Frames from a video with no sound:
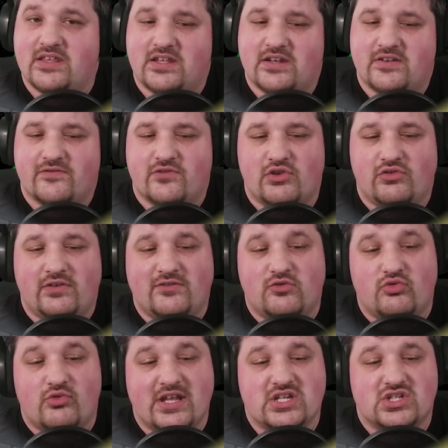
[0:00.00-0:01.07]
Then, for the
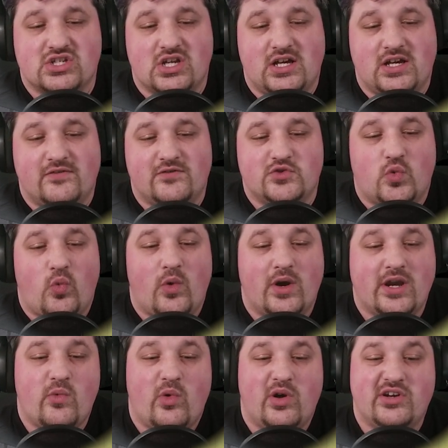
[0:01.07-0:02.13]
level range of
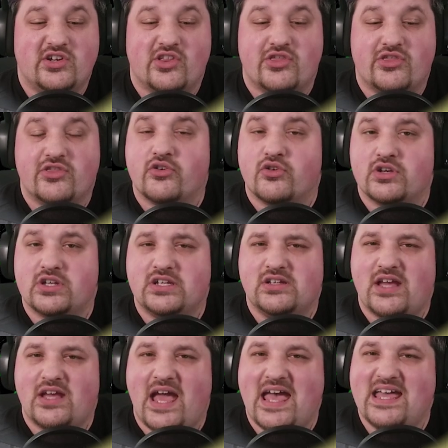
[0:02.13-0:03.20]
21 to
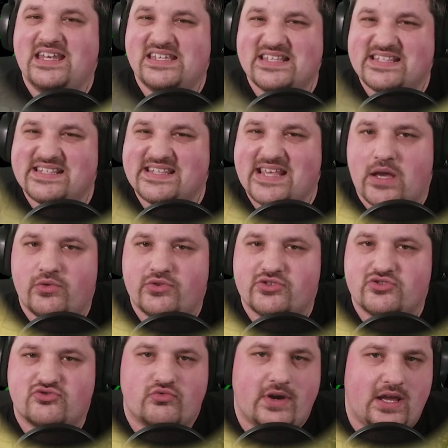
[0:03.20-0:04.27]
30, head to South
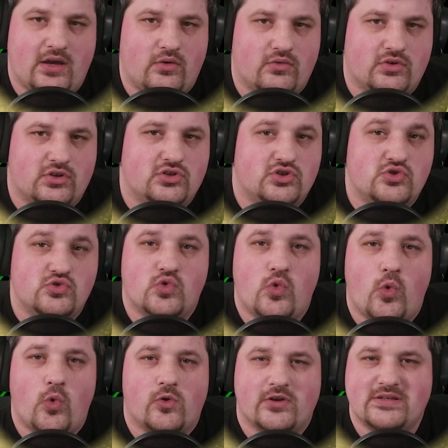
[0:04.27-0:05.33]
Shroud to
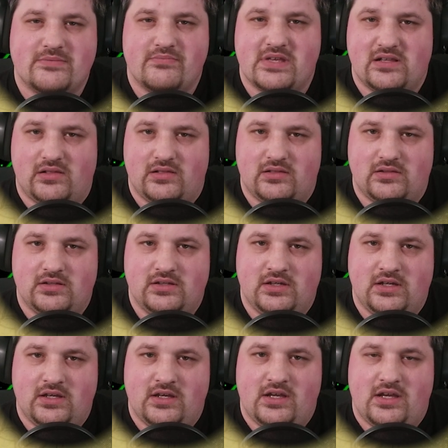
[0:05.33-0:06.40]
Quarry Mill.
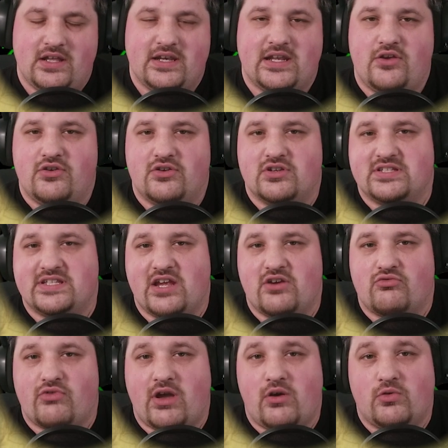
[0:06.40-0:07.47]
Now you're going to stay
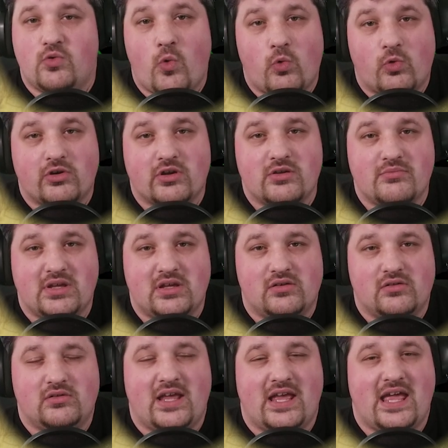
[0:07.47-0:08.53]
around Quarry
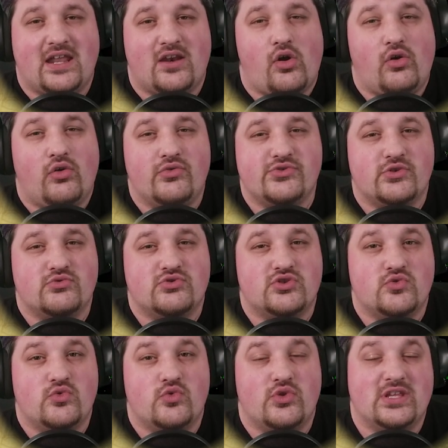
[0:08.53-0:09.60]
Mill and also
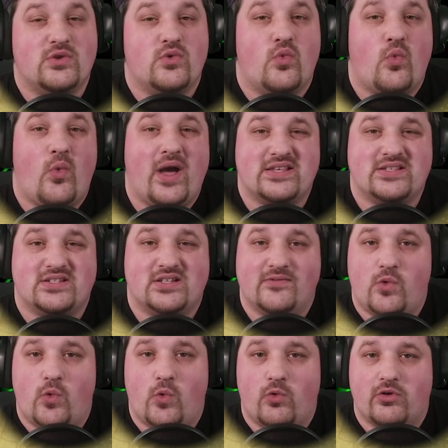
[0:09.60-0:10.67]
to the west
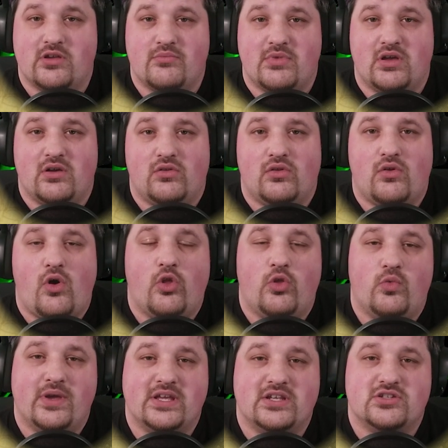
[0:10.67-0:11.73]
of Quarry Mill, all
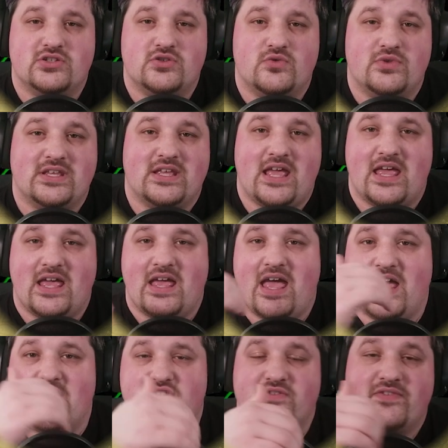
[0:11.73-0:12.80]
the way to the
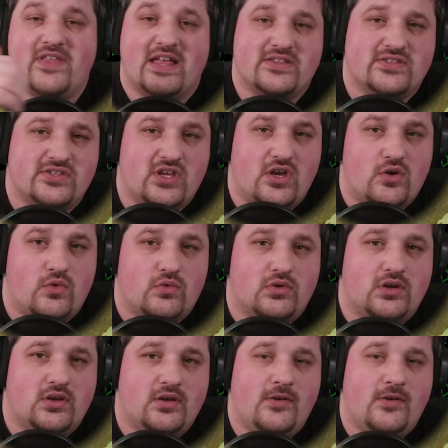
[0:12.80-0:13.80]
edge of that zone.